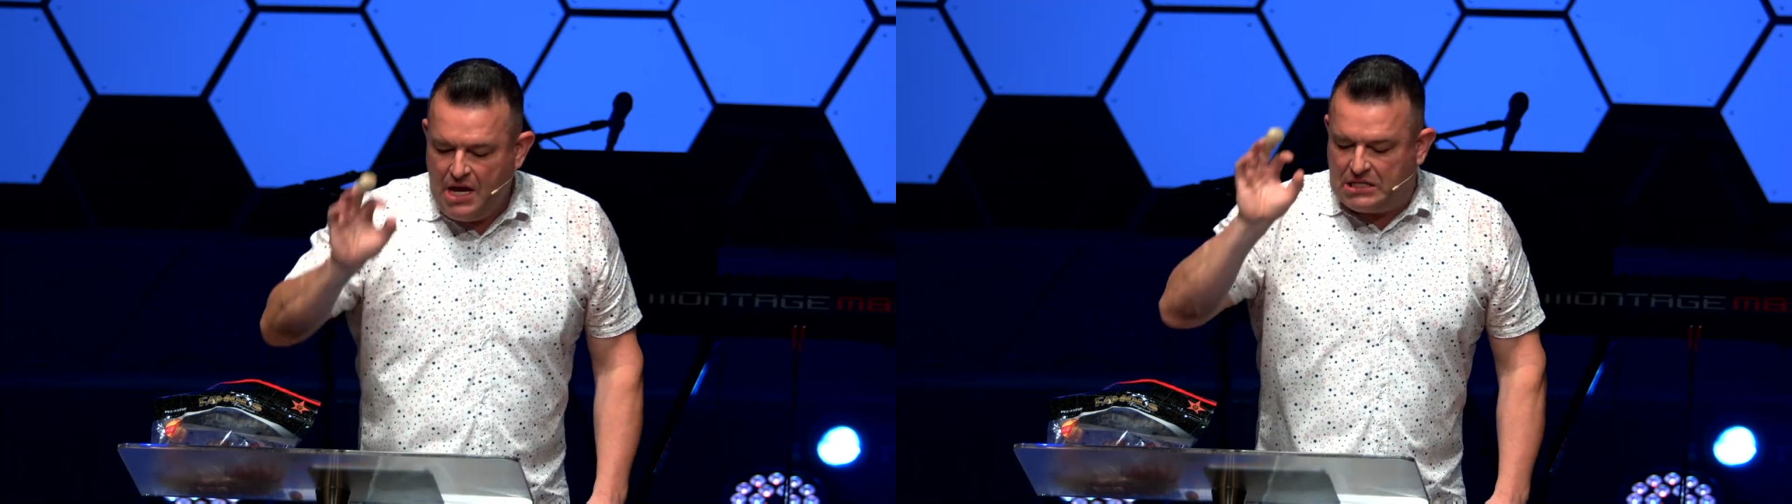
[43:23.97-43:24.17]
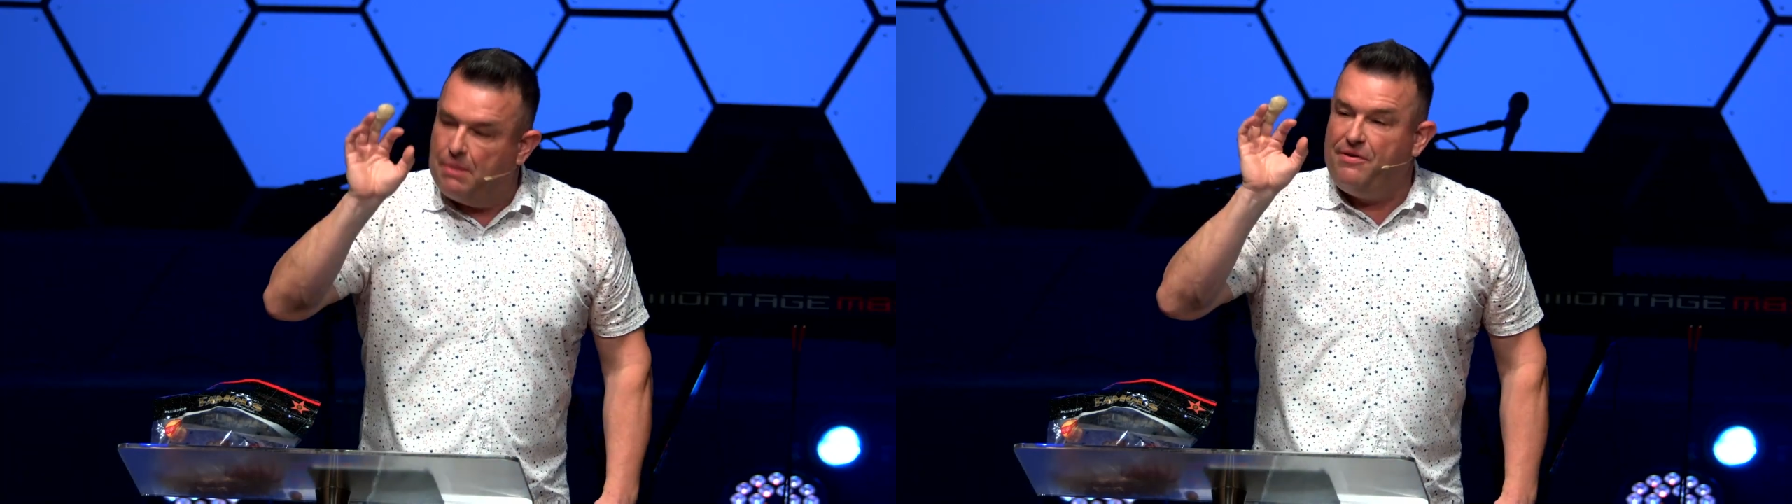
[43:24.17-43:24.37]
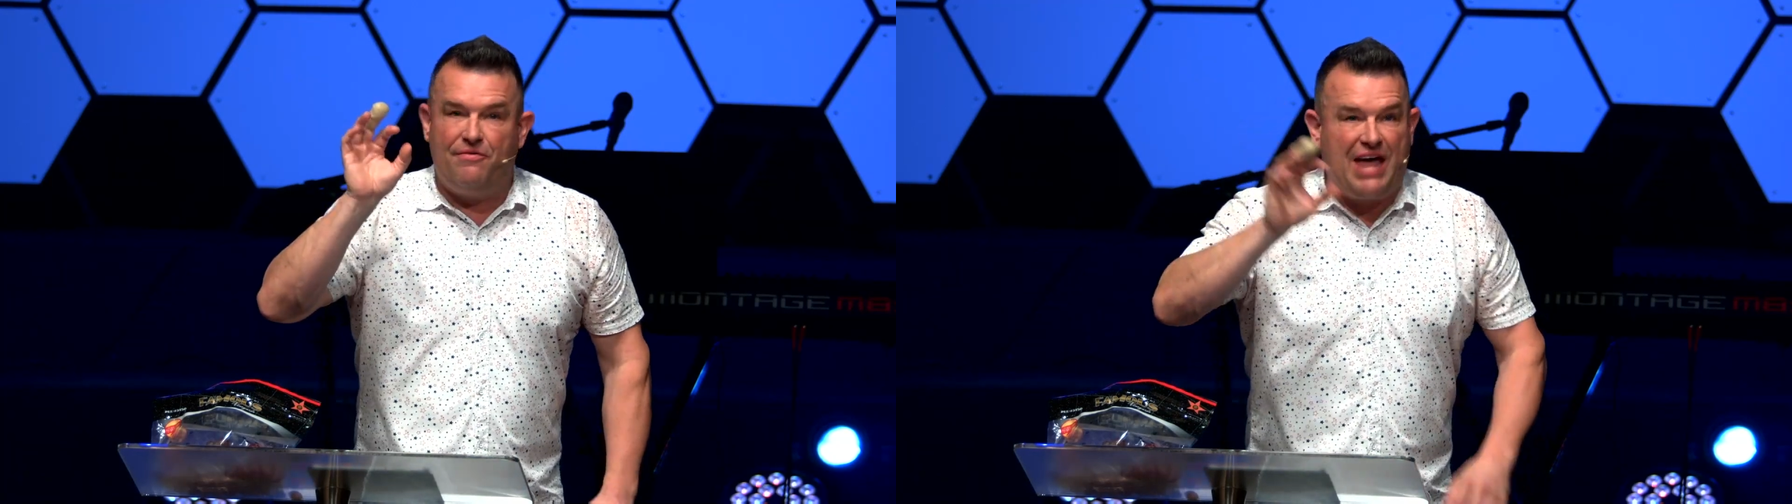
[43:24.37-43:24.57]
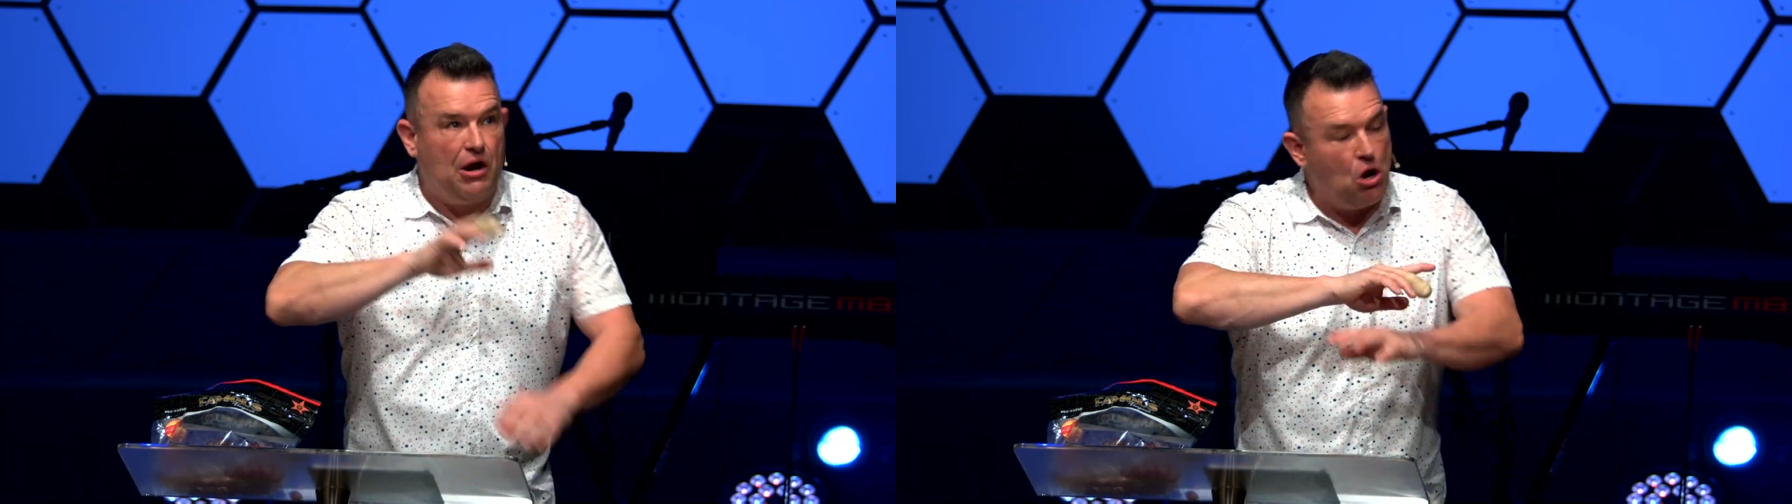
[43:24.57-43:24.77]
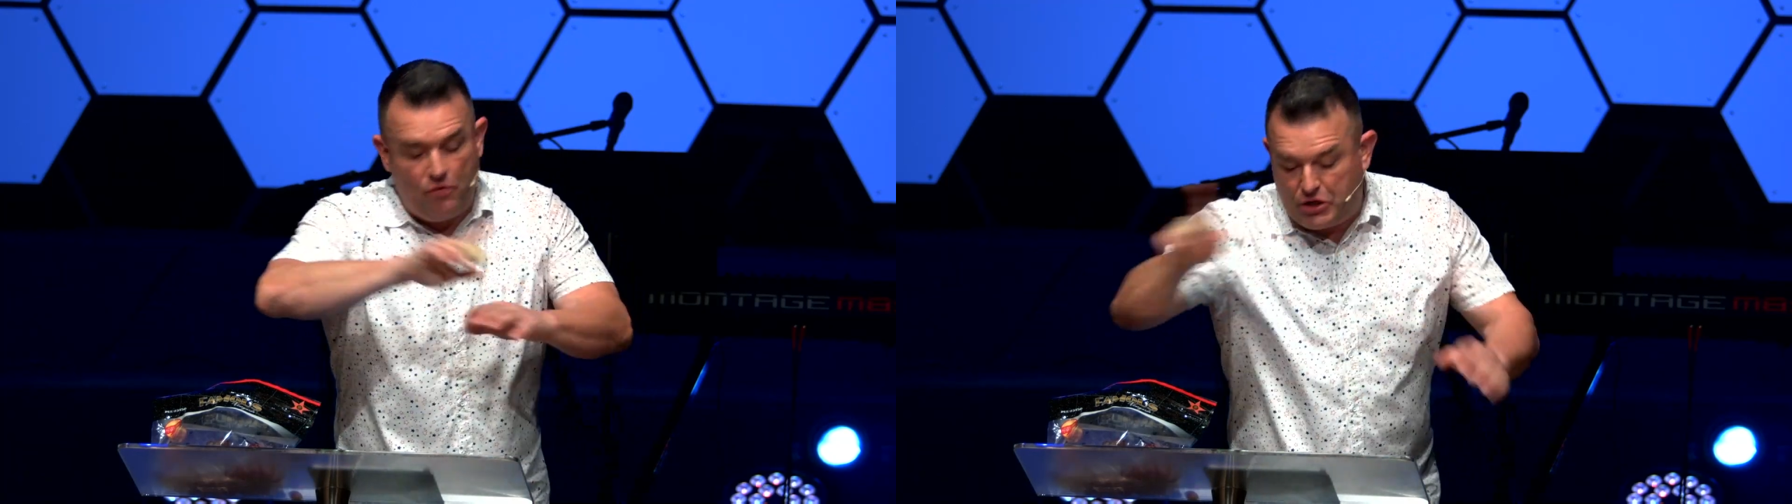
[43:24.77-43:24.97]
Some of you have
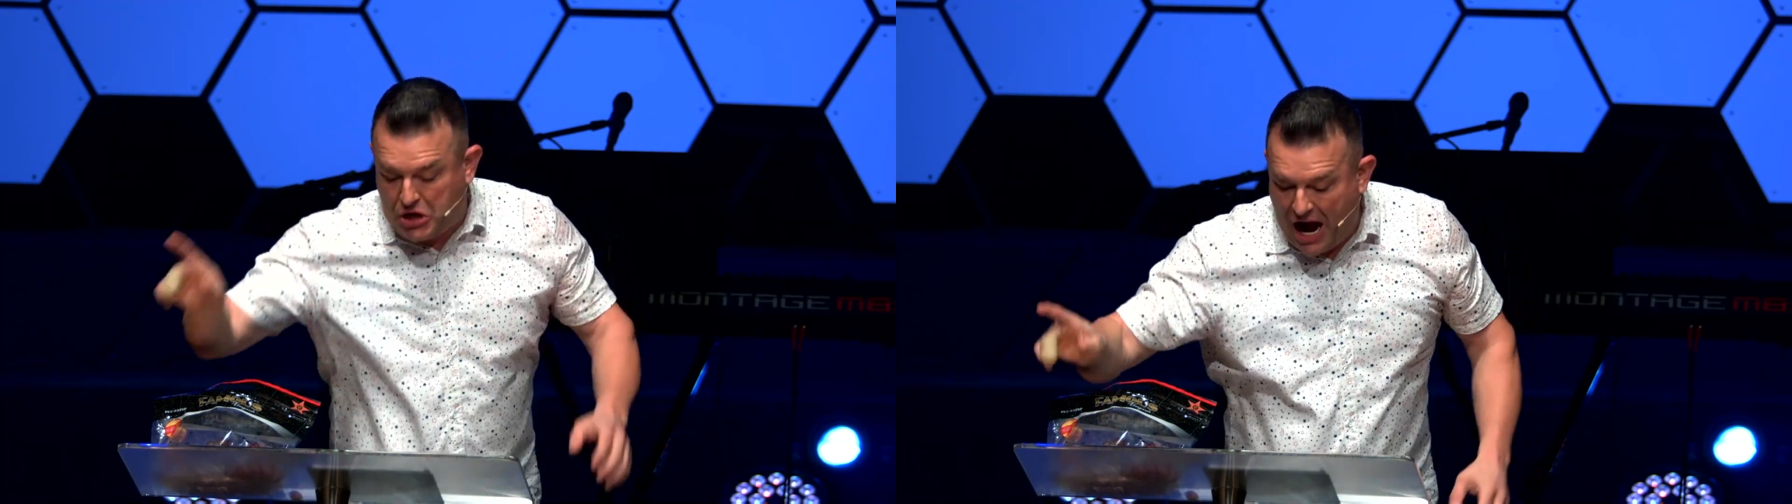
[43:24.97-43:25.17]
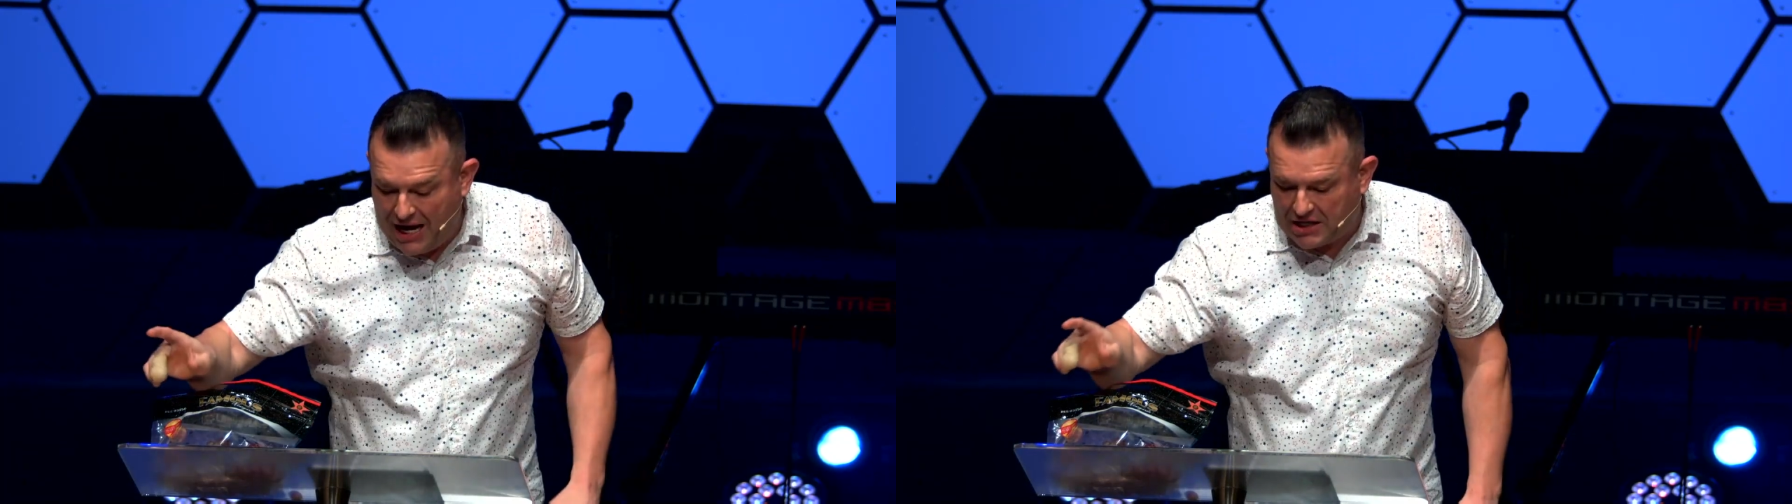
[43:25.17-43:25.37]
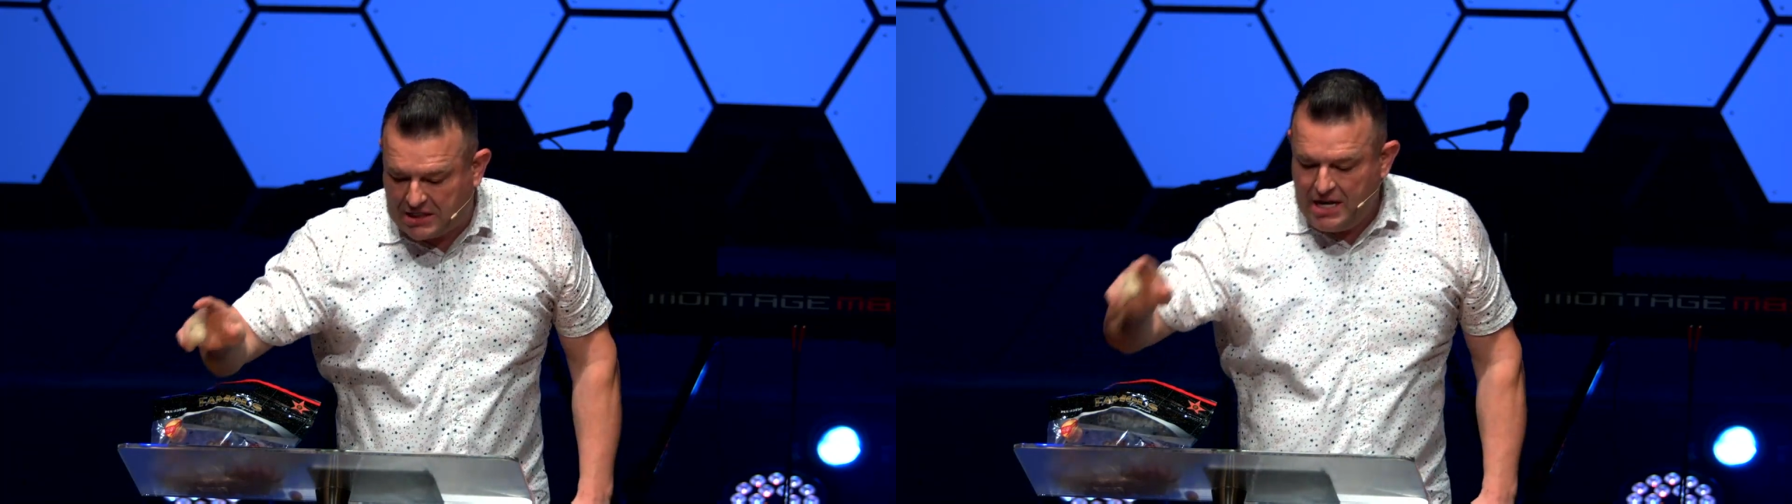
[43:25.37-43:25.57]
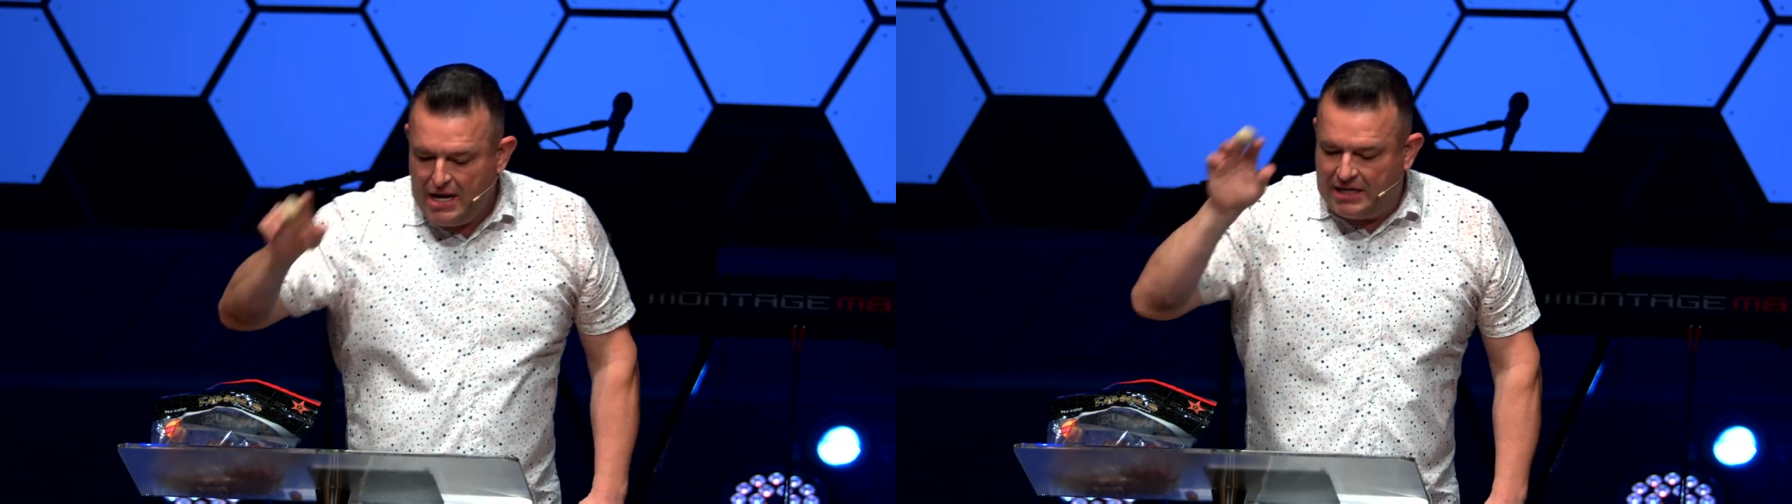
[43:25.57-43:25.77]
counted all the giants.